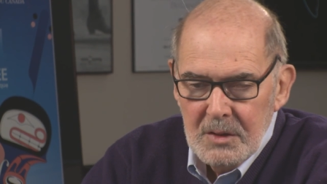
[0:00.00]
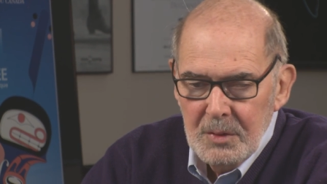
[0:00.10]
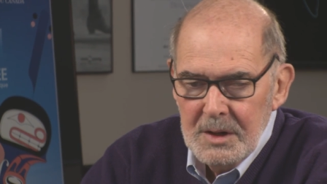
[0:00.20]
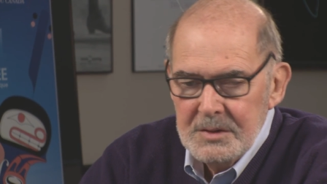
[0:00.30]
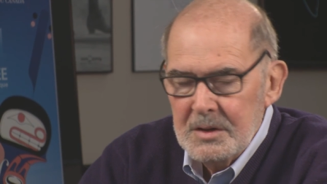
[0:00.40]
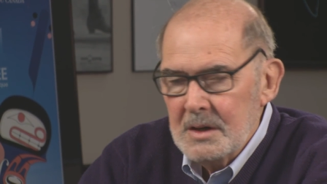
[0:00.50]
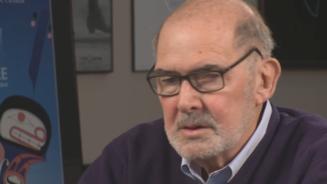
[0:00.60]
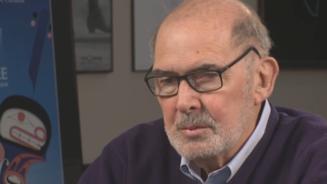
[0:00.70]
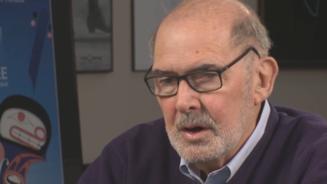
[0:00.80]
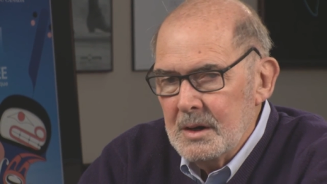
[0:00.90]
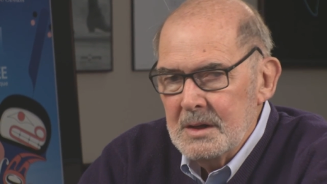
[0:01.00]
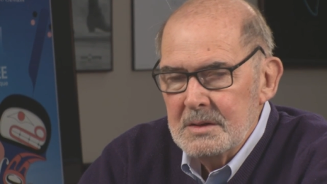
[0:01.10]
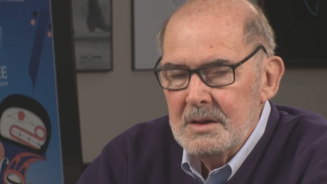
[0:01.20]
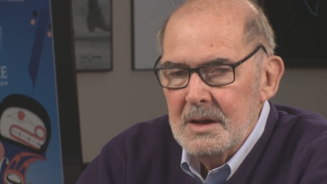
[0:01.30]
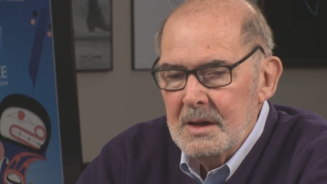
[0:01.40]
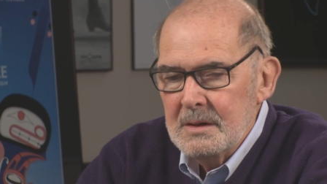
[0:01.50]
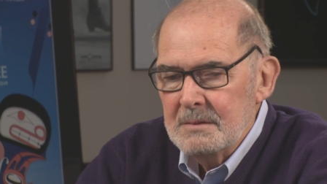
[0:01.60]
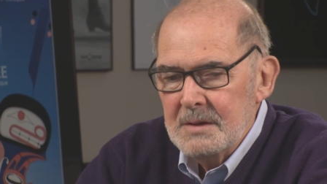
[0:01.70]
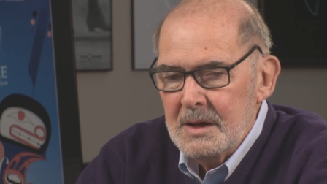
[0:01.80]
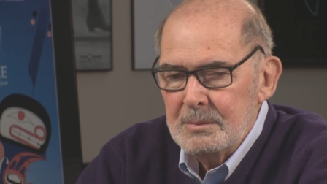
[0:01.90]
when I talked to Marty at the end
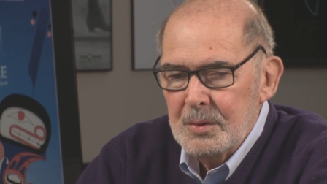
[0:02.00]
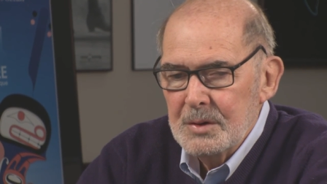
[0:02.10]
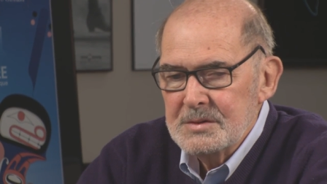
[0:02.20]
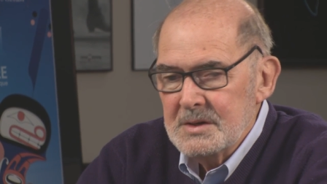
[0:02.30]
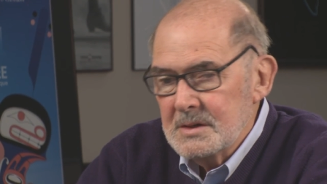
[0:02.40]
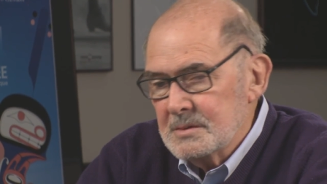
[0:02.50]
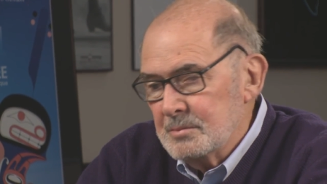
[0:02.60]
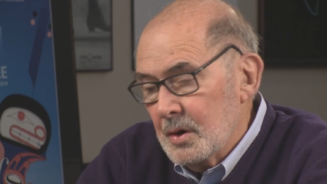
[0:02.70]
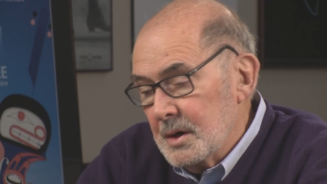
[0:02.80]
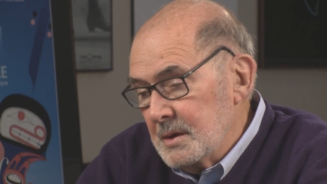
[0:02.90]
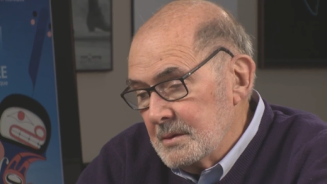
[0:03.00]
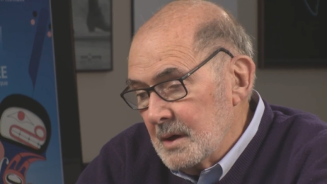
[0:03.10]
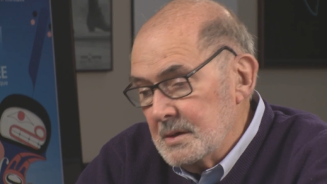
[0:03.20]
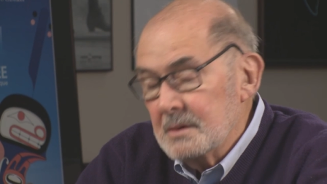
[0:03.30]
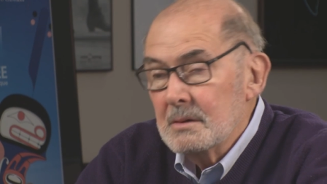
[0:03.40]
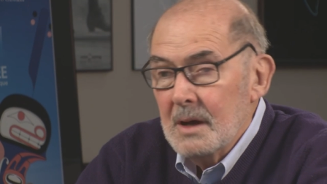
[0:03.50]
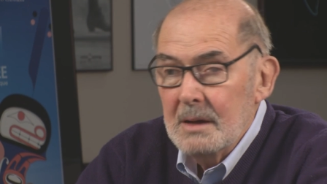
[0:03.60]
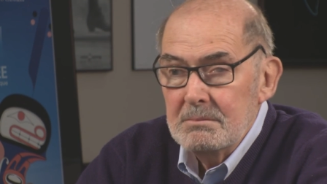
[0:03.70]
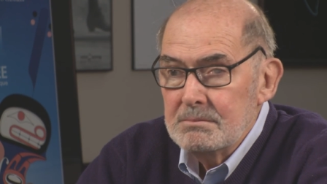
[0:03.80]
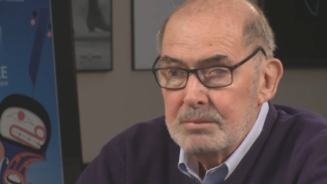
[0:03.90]
of that process, Marty thought, you know,
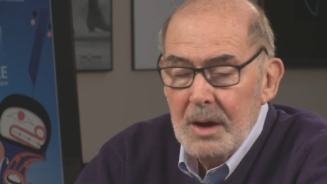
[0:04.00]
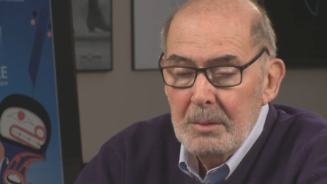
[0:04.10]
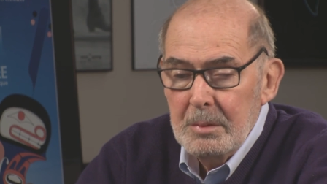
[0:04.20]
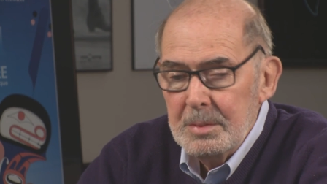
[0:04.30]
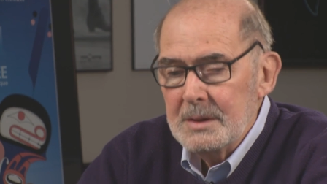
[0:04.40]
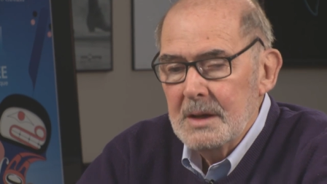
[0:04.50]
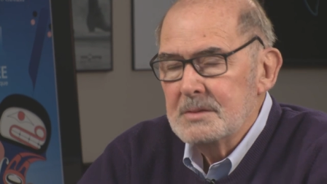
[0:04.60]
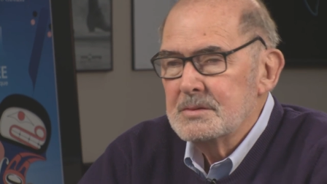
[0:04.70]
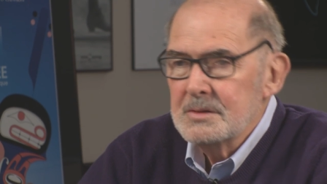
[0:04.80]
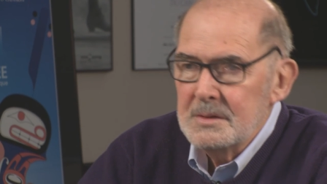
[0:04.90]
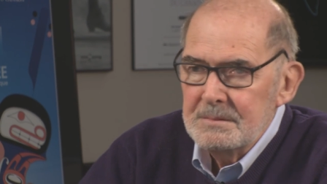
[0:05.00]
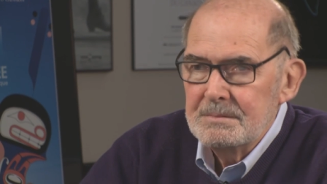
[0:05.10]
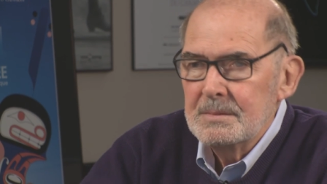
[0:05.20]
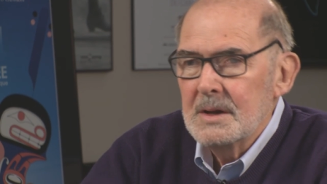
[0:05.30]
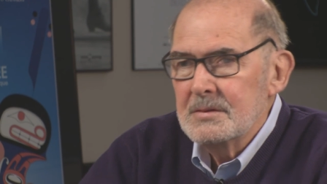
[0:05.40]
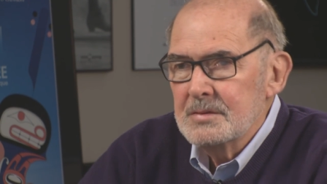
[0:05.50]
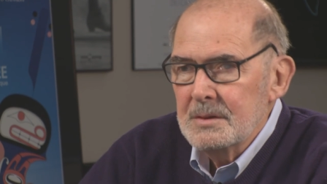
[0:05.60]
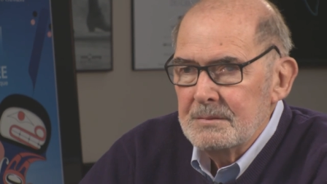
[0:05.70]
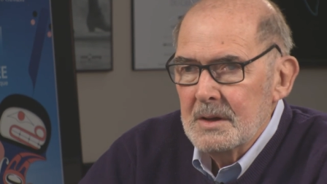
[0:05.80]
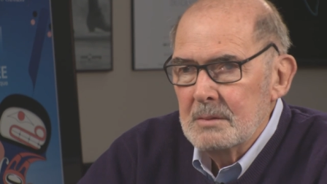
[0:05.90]
I probably I should have, I should
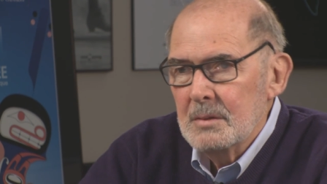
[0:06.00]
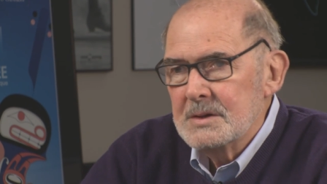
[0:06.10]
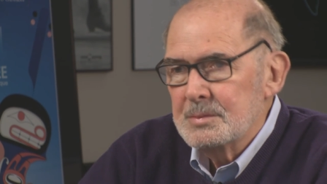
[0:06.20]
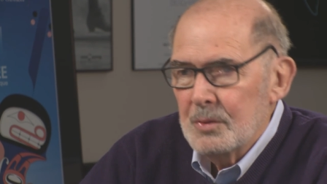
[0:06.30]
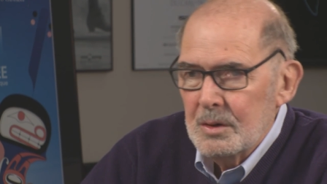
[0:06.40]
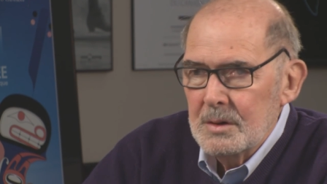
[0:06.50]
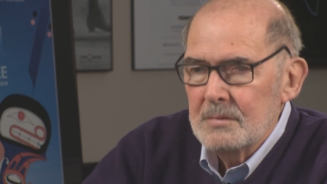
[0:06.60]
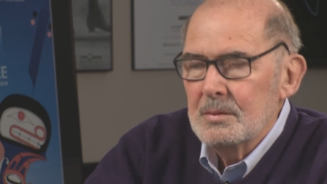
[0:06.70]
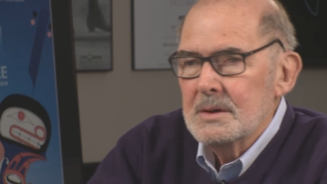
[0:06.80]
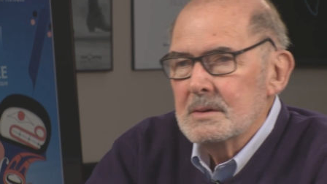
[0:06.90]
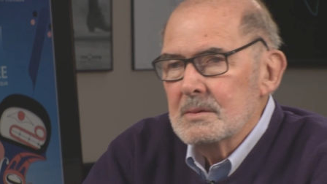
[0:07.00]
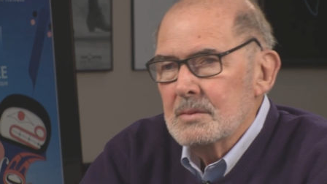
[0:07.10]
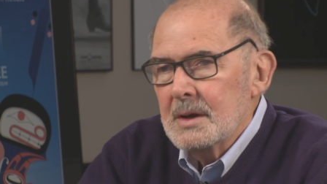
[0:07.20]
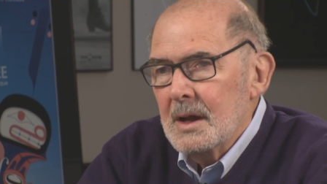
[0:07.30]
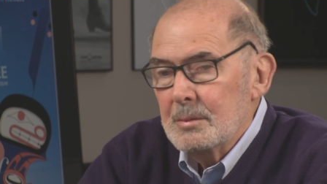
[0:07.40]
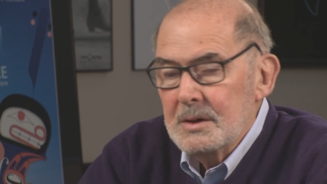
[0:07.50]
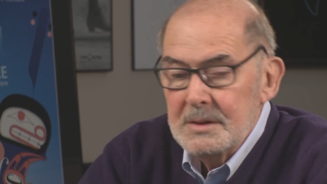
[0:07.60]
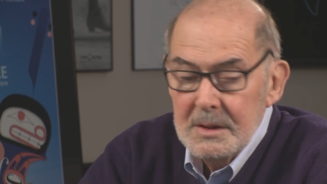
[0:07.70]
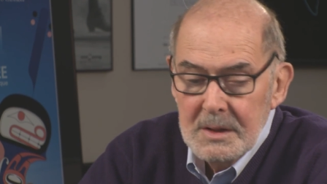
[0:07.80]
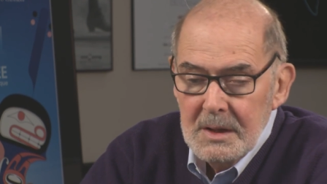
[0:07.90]
have done much more of what, what Albert
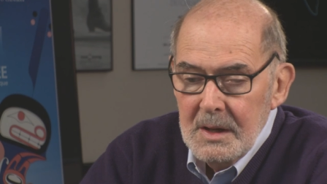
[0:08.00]
did.